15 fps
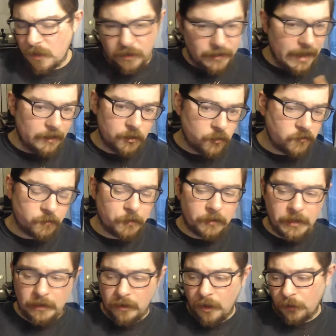Again, crisp,
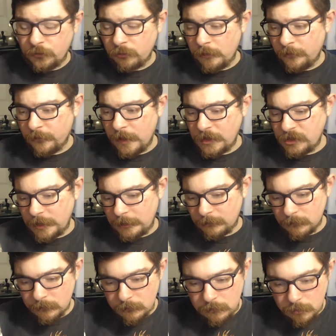clean, ultra refreshing.
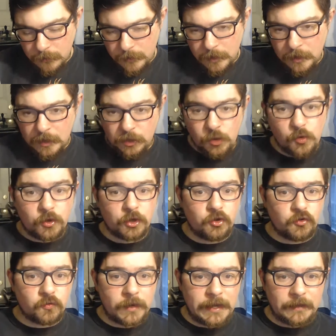You could
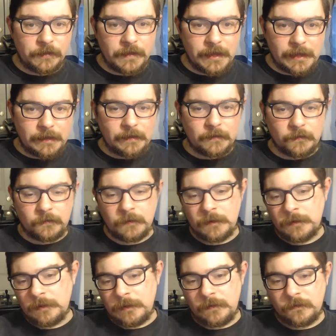drink these
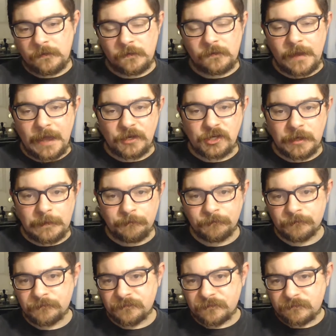in
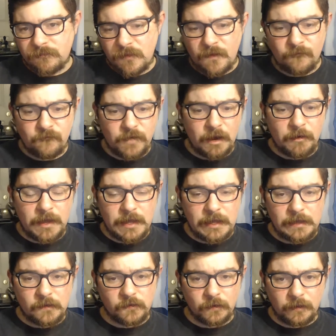succession very
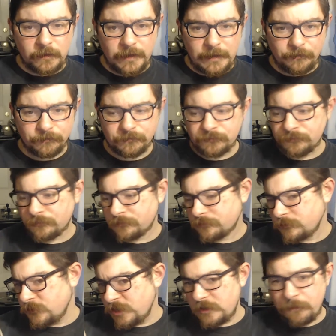easily
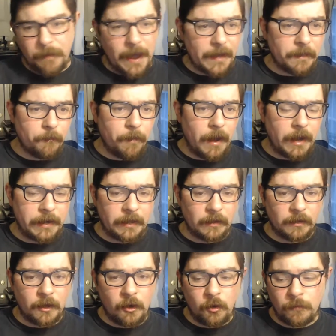just by the body
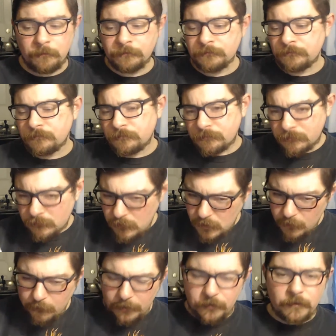alone,
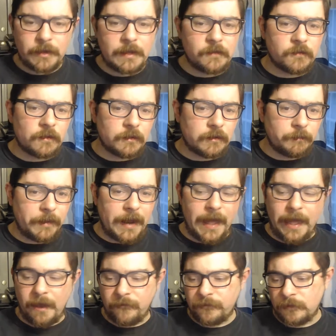but there is a little bit of
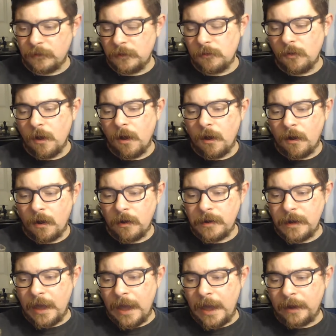heft. You are
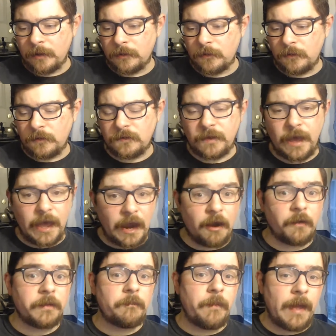not
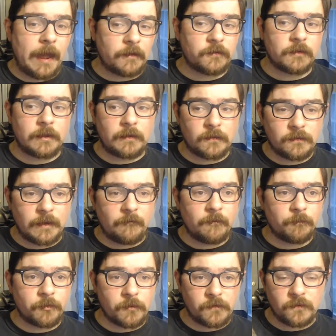entirely masking
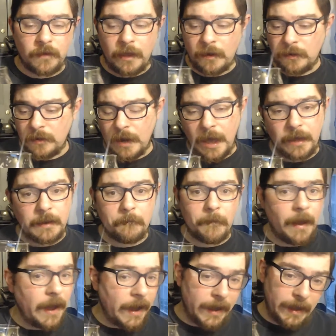7%. Not in
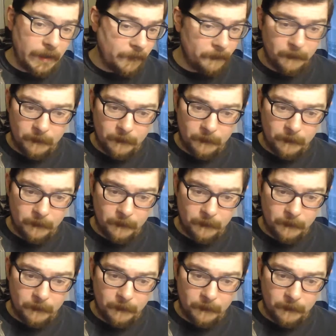my